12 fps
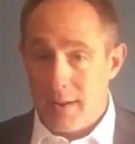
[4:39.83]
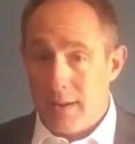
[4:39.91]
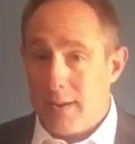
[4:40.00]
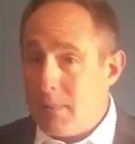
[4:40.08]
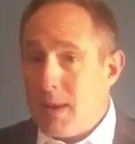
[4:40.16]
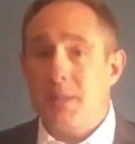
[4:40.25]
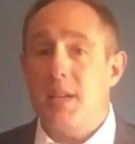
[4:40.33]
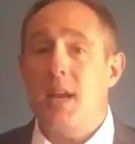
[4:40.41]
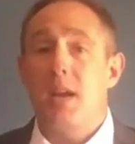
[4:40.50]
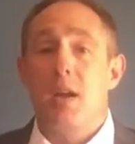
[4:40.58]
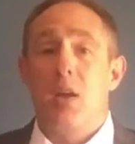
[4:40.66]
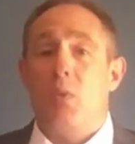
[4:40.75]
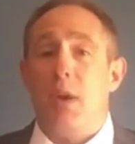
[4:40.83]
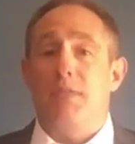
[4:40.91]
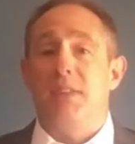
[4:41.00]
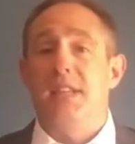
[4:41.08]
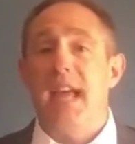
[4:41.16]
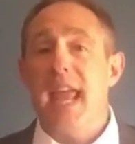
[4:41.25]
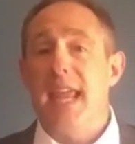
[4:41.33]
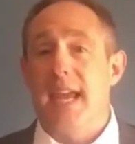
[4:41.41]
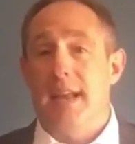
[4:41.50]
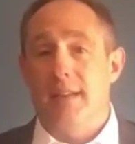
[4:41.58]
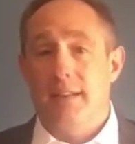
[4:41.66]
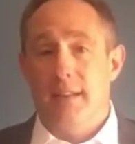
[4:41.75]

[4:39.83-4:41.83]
Now, I'm not saying we have to take it.